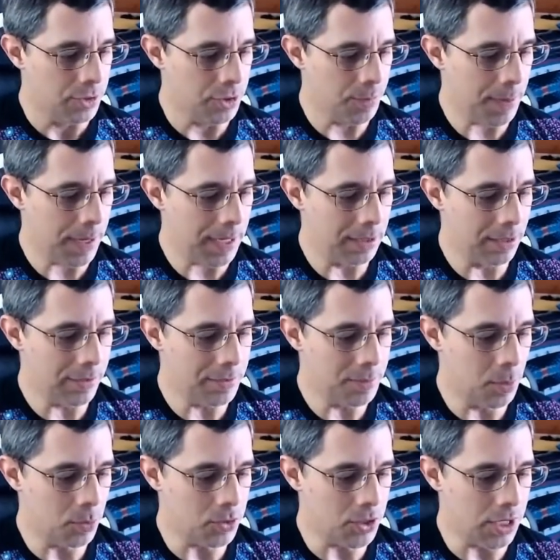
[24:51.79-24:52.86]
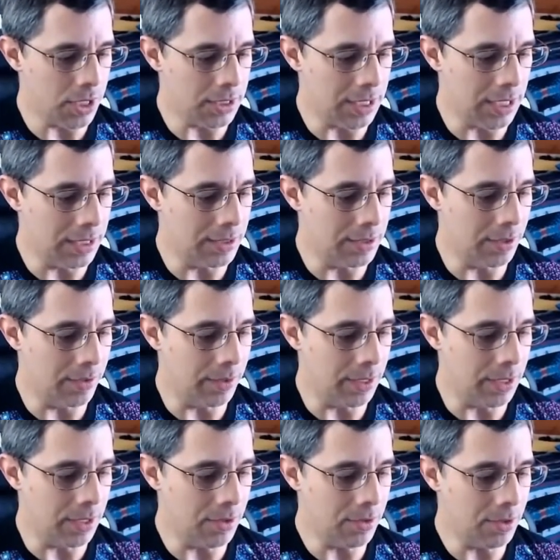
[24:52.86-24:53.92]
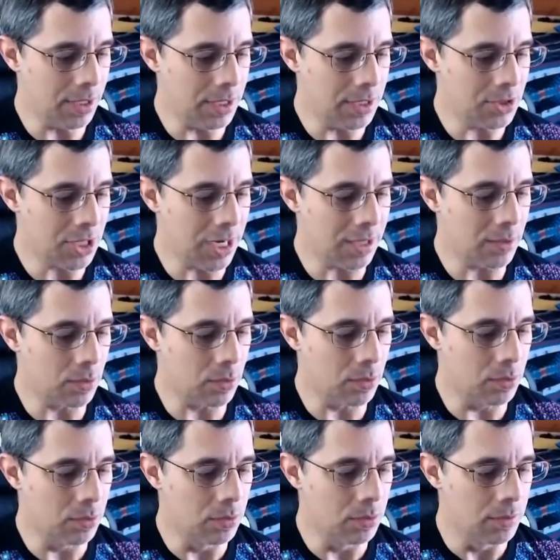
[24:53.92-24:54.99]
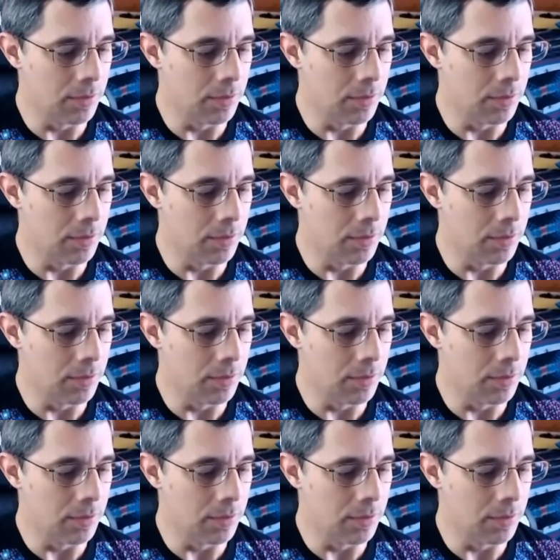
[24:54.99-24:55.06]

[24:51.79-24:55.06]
Japan loves mochi at the end of the year, and Tirol